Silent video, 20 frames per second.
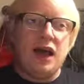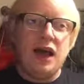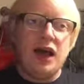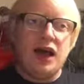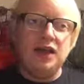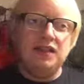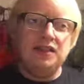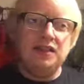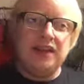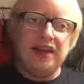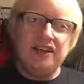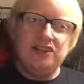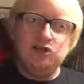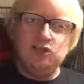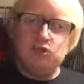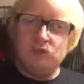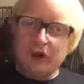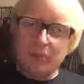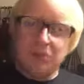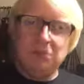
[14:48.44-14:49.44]
and
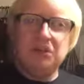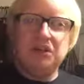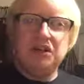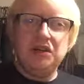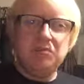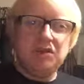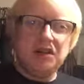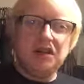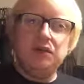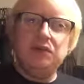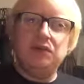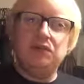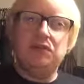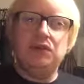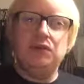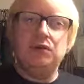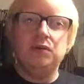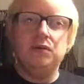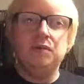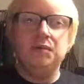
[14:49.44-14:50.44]
less rambly beer
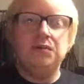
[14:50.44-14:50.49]
review.